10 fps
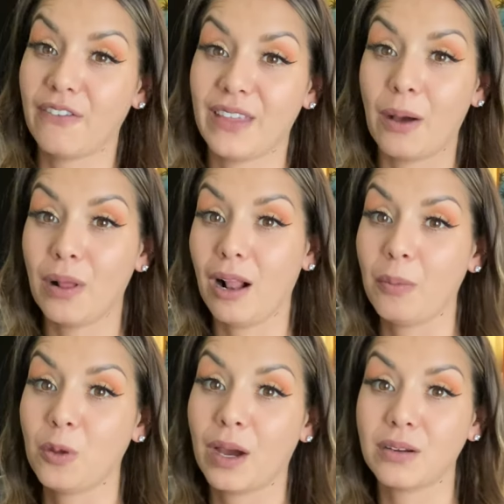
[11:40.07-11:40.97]
That will help
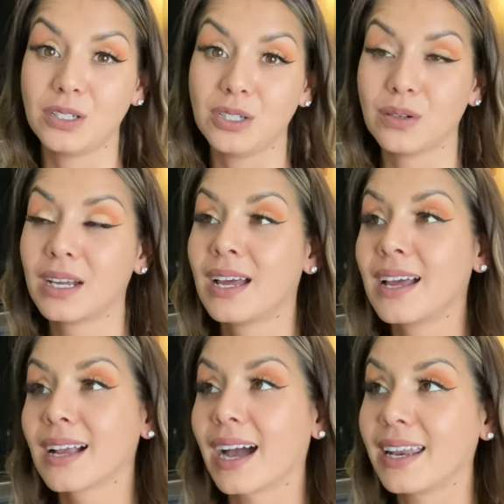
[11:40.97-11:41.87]
you out too.
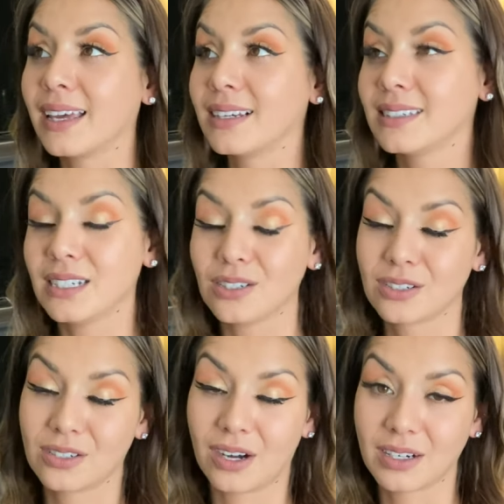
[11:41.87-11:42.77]
Kind of teach your
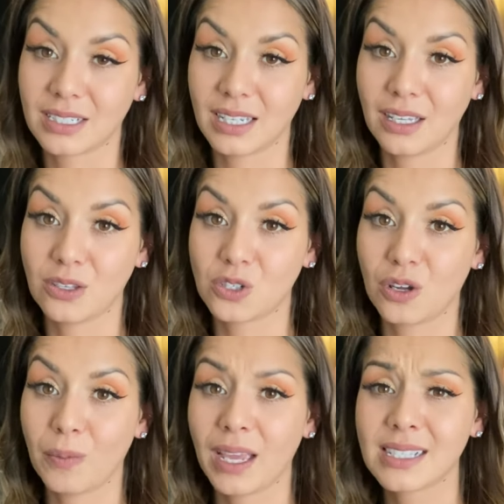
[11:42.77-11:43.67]
dog to get used to
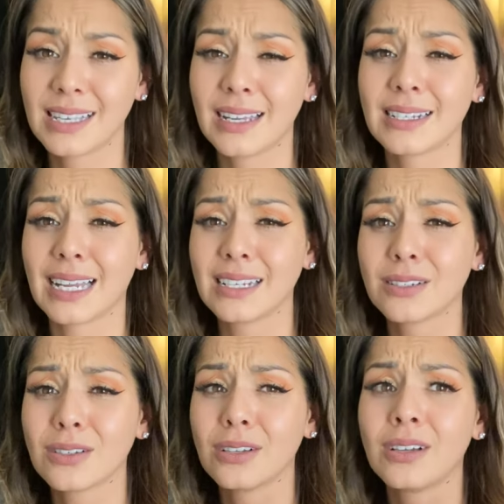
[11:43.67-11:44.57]
it, because
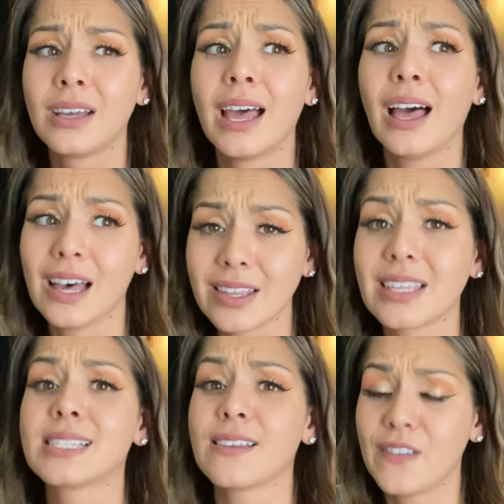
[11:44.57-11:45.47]
dental health
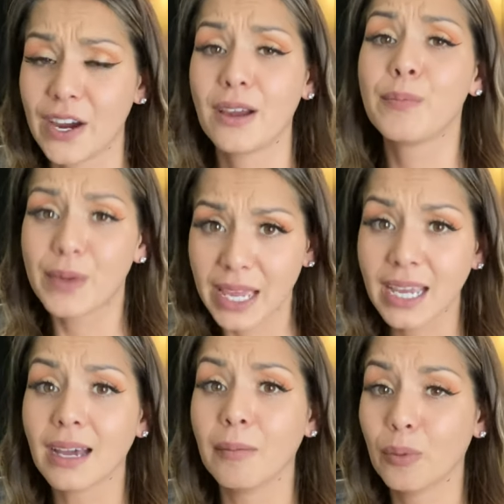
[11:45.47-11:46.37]
is a very
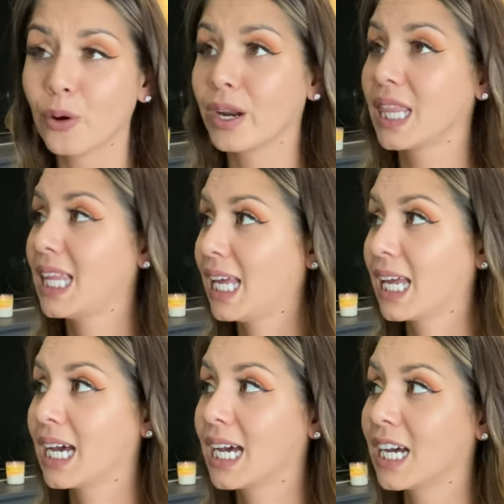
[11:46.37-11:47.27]
big important thing.
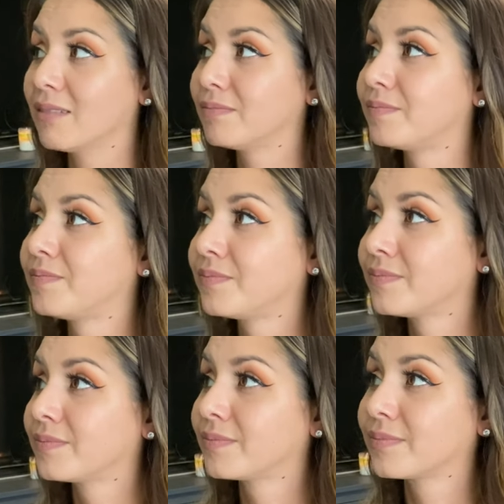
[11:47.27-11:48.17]

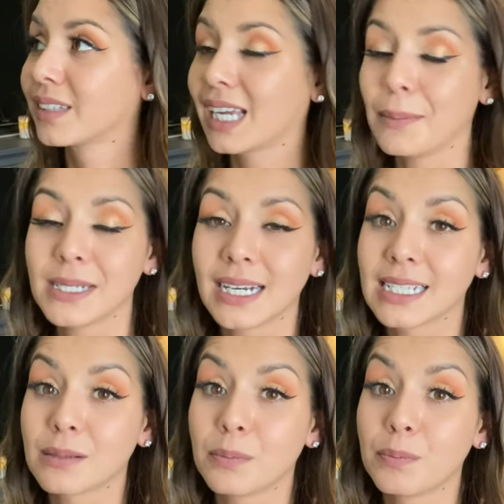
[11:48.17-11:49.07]
Capitan has
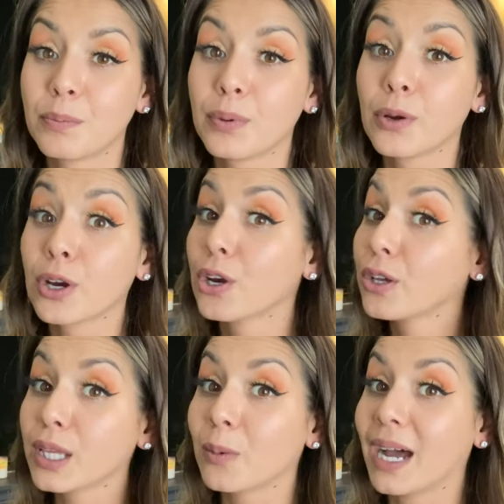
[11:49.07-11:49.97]
some
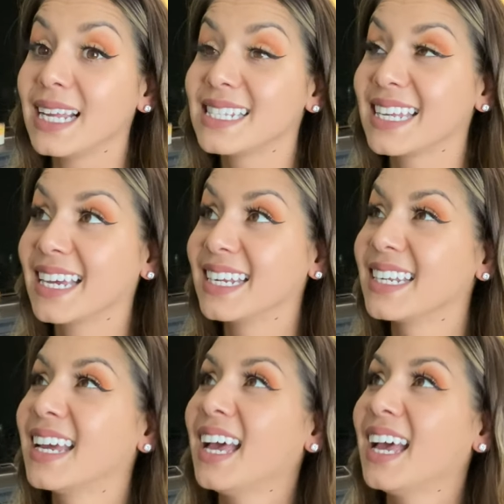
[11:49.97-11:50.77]
pearly whites, and